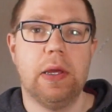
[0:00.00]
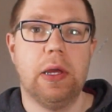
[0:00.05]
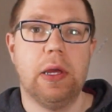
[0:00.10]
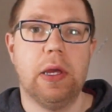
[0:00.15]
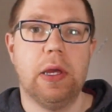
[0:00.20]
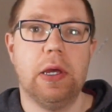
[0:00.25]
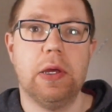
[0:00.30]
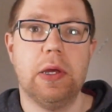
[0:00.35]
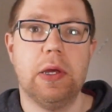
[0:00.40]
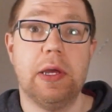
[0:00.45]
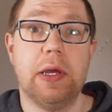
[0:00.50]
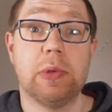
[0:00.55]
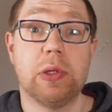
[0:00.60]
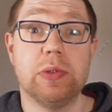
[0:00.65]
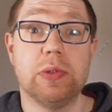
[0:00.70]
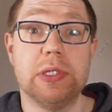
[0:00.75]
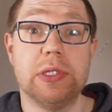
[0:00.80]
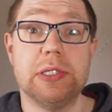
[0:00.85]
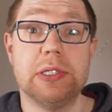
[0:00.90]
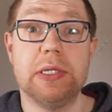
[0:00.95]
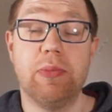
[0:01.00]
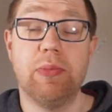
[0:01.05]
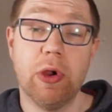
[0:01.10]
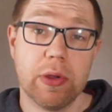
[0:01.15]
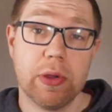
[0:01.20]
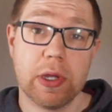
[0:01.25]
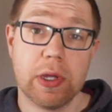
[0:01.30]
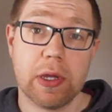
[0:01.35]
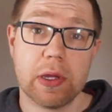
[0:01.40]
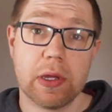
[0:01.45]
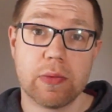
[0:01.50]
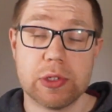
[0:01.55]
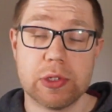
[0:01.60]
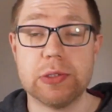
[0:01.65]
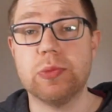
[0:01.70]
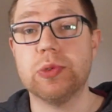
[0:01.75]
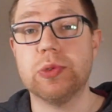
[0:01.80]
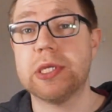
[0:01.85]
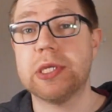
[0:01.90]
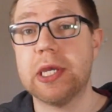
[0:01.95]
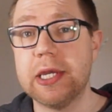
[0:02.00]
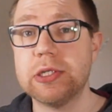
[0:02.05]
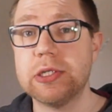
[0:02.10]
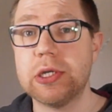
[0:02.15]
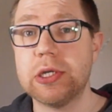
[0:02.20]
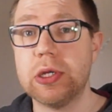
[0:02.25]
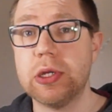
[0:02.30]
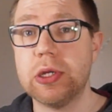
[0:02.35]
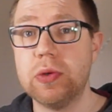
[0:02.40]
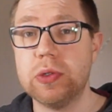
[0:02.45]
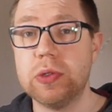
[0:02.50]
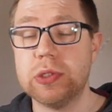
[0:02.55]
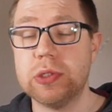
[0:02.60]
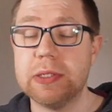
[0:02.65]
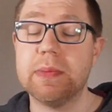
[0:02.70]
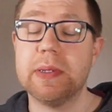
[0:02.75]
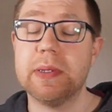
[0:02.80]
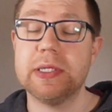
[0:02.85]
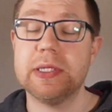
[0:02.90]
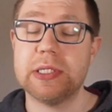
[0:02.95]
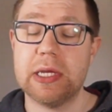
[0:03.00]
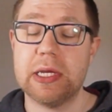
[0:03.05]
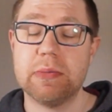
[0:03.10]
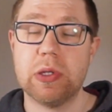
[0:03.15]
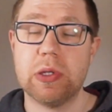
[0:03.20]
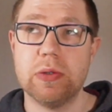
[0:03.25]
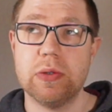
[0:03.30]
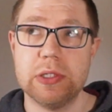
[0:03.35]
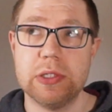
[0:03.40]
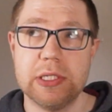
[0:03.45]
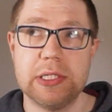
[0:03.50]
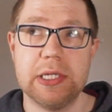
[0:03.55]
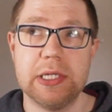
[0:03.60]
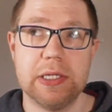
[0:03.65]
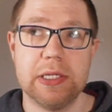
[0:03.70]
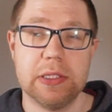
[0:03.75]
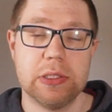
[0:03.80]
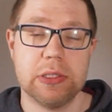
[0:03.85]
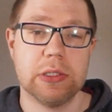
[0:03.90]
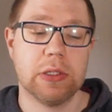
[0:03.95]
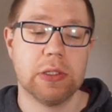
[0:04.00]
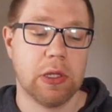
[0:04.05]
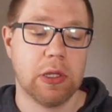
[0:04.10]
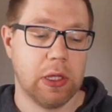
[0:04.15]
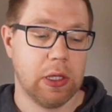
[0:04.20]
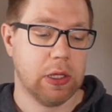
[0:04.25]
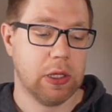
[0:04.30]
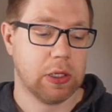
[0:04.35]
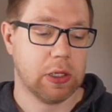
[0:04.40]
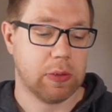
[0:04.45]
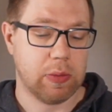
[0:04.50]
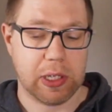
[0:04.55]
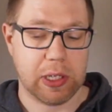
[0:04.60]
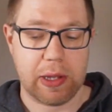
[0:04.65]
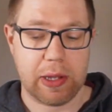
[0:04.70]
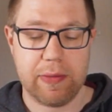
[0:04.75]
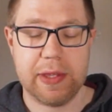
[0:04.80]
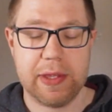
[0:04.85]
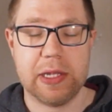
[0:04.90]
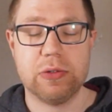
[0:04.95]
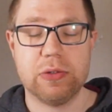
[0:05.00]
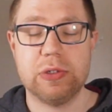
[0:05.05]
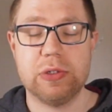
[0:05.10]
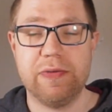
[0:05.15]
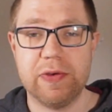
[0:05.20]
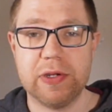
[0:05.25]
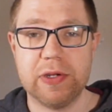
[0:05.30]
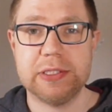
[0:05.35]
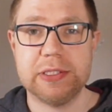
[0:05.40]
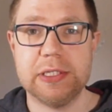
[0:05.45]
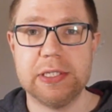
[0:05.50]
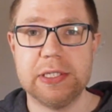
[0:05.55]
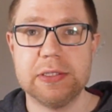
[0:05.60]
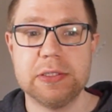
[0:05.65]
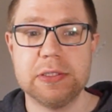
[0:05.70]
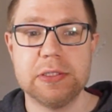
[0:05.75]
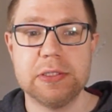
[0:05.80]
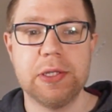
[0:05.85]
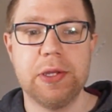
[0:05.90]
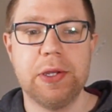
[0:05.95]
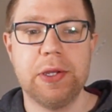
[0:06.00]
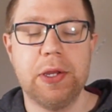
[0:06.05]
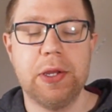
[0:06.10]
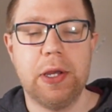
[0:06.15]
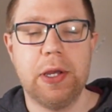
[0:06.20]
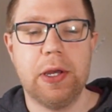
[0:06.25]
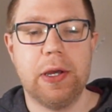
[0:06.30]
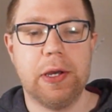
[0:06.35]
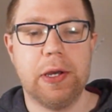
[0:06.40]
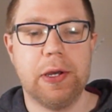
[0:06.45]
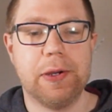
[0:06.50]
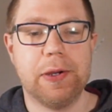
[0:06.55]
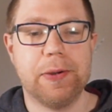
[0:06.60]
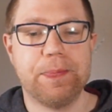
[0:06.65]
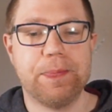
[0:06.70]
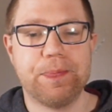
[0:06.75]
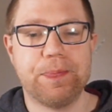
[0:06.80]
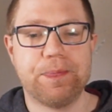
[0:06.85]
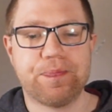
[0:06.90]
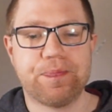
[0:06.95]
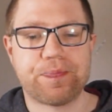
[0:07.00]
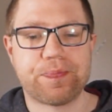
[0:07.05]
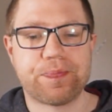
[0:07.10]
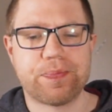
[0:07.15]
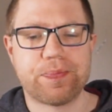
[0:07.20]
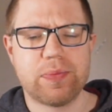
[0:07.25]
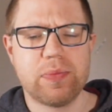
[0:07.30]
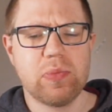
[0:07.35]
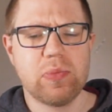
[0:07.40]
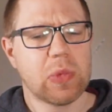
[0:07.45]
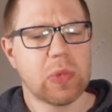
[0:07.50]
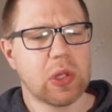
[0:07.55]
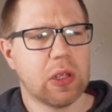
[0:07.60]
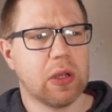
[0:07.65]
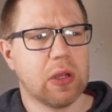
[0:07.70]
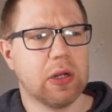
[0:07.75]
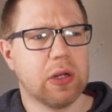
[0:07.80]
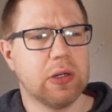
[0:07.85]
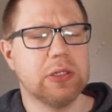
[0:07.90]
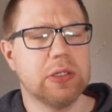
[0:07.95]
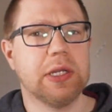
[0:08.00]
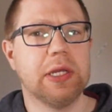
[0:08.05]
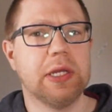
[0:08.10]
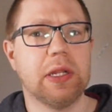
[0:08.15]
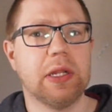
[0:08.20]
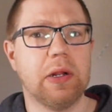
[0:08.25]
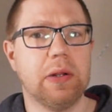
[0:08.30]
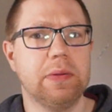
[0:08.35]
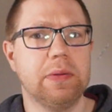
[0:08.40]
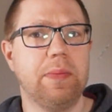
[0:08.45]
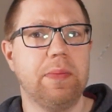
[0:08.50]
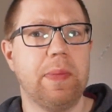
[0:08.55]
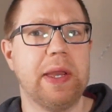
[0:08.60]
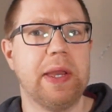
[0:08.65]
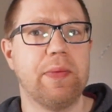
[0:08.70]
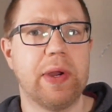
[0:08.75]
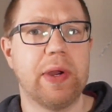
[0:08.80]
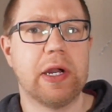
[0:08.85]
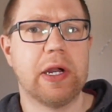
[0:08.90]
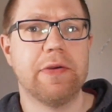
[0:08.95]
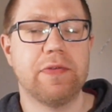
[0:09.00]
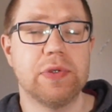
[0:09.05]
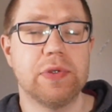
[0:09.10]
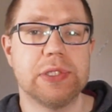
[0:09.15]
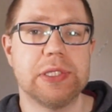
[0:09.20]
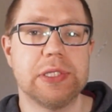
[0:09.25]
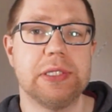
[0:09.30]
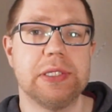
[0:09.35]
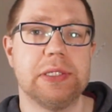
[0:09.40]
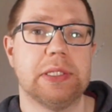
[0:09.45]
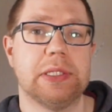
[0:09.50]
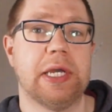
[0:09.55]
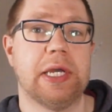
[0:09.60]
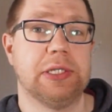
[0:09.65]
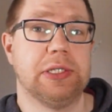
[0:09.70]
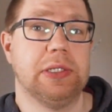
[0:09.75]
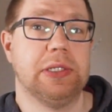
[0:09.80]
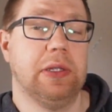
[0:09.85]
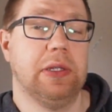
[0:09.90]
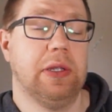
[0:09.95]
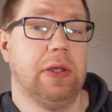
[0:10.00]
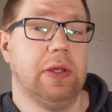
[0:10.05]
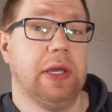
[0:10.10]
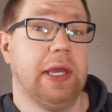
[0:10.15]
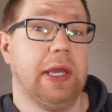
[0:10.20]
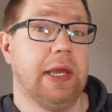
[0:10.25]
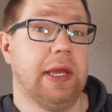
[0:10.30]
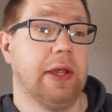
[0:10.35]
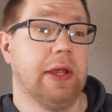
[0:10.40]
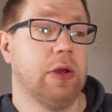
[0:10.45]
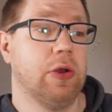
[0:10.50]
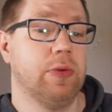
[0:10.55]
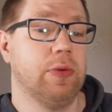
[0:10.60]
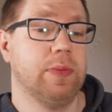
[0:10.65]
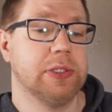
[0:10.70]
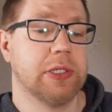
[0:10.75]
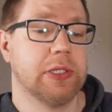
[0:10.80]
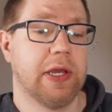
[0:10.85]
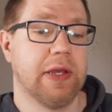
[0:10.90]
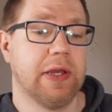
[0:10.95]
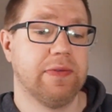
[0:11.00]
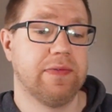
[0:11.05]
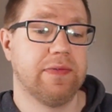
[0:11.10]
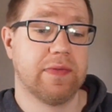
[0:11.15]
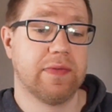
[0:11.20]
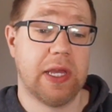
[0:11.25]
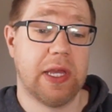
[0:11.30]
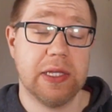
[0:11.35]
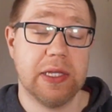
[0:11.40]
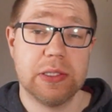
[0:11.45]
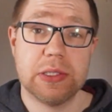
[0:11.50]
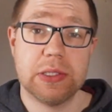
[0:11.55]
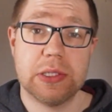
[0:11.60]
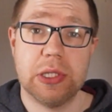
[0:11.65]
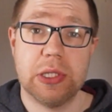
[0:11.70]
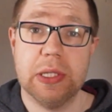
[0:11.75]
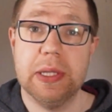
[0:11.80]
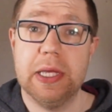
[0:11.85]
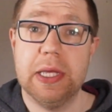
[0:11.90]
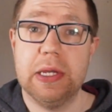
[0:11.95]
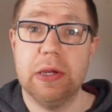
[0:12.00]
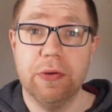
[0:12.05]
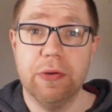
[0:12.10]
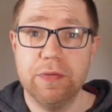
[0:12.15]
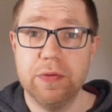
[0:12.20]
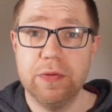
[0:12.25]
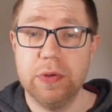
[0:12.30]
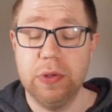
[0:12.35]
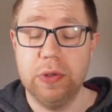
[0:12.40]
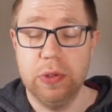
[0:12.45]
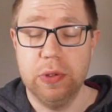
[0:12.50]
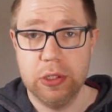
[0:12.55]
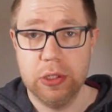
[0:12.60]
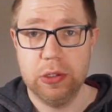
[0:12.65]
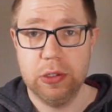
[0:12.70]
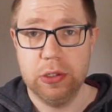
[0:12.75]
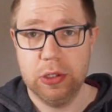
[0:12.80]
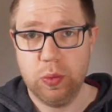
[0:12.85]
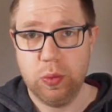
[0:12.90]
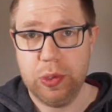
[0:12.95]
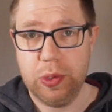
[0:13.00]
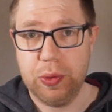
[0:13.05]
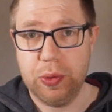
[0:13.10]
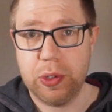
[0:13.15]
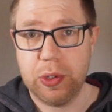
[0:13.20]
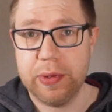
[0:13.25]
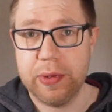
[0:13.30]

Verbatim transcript: uh, MQTT broker, which is Mosquitto, ZigBee to MQTT to communicate with the actual devices. Um, the main way I've used these at here at home is I have kids and they often will go